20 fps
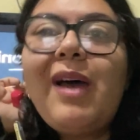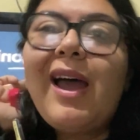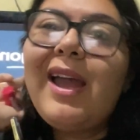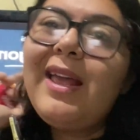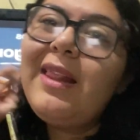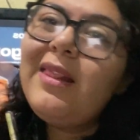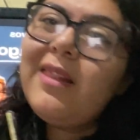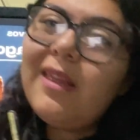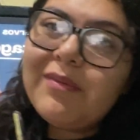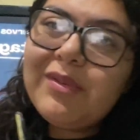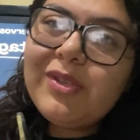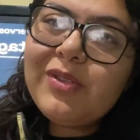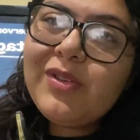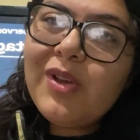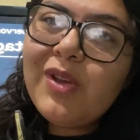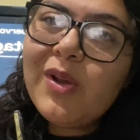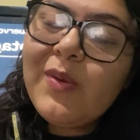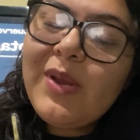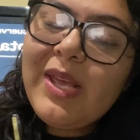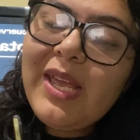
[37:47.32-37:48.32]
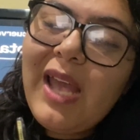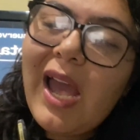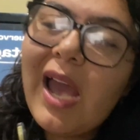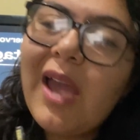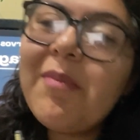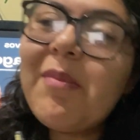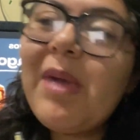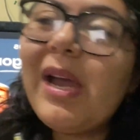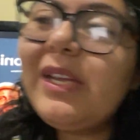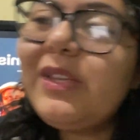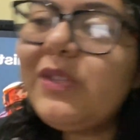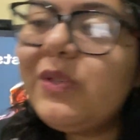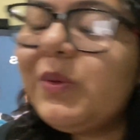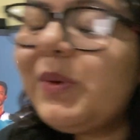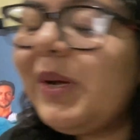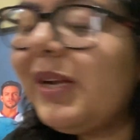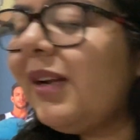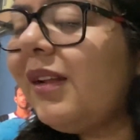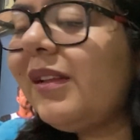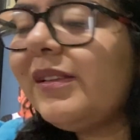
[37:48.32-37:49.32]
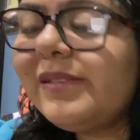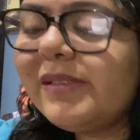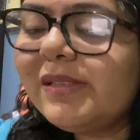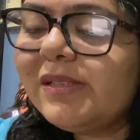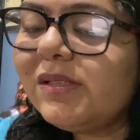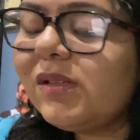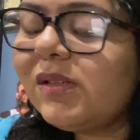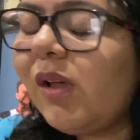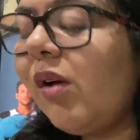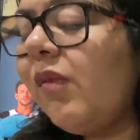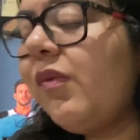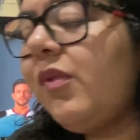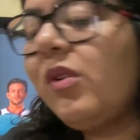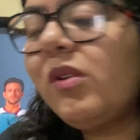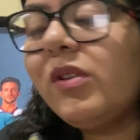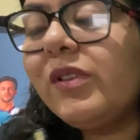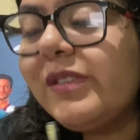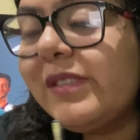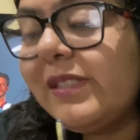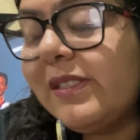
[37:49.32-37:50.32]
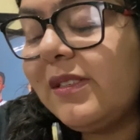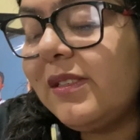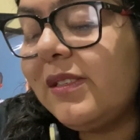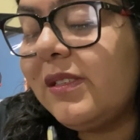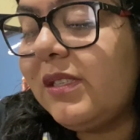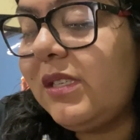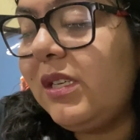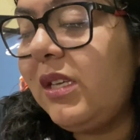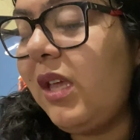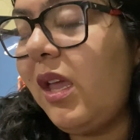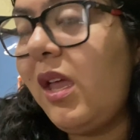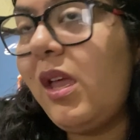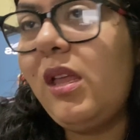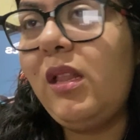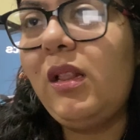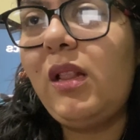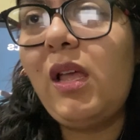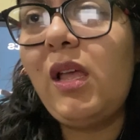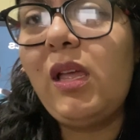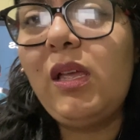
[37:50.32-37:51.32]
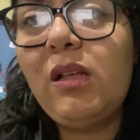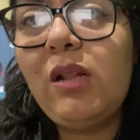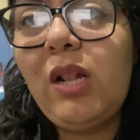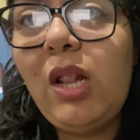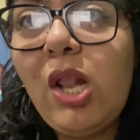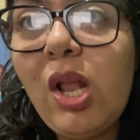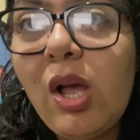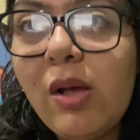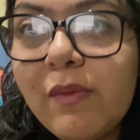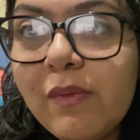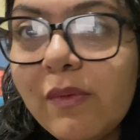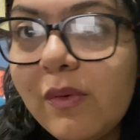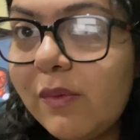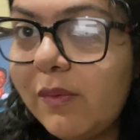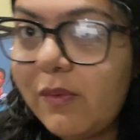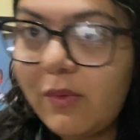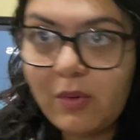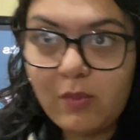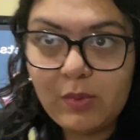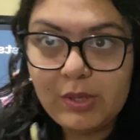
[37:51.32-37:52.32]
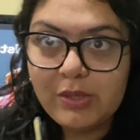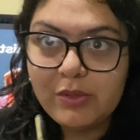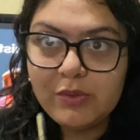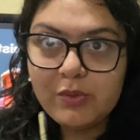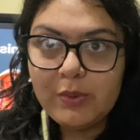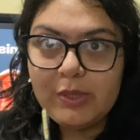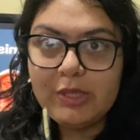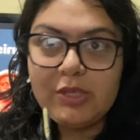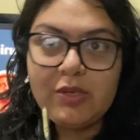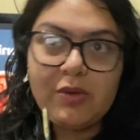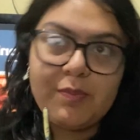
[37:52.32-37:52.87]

I love you, Tony. I might do analysis of your consistency and like love for what you're doing, your